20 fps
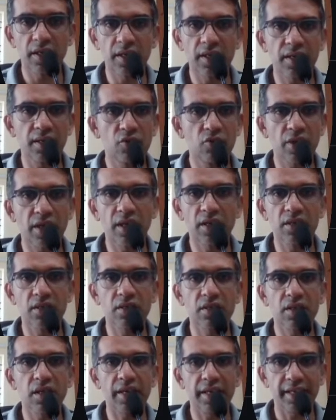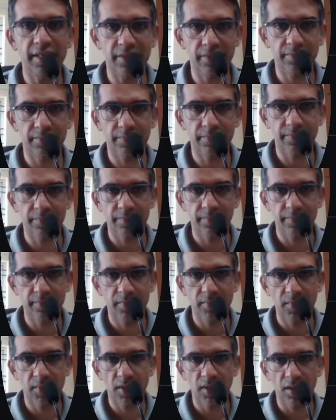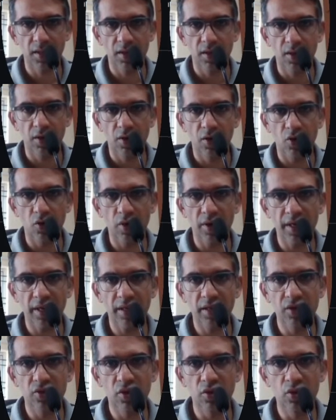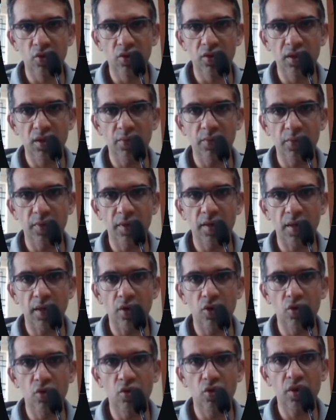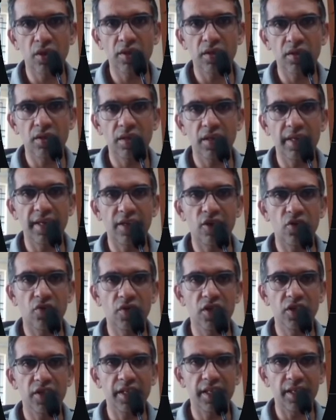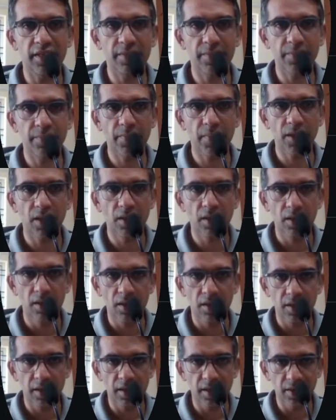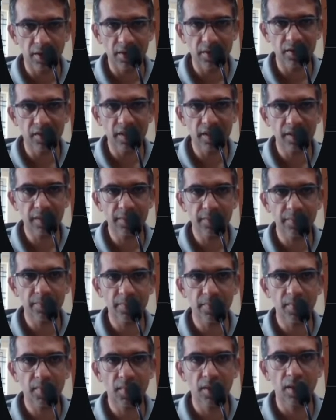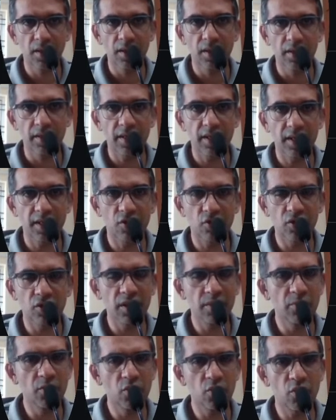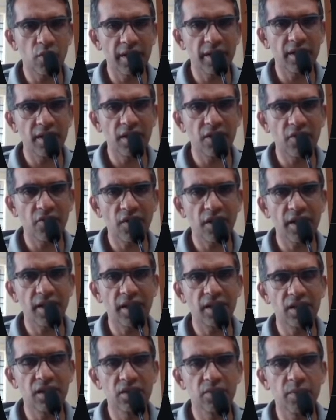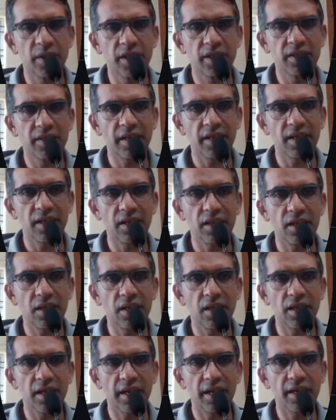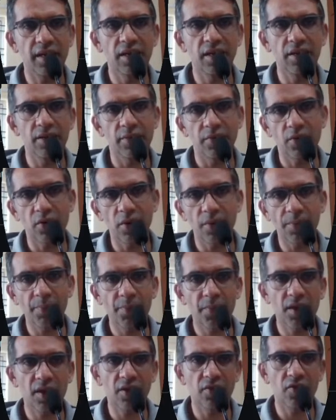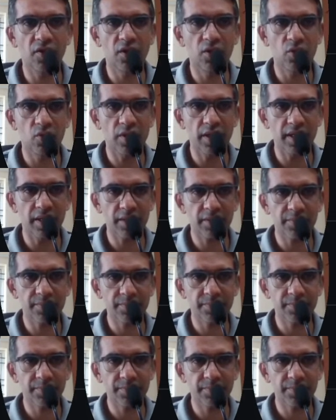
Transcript: and then you can adjust the height okay this will loosen the band allow you to adjust the height of the seat interesting that it was able to identify this bicycle and you know refer to that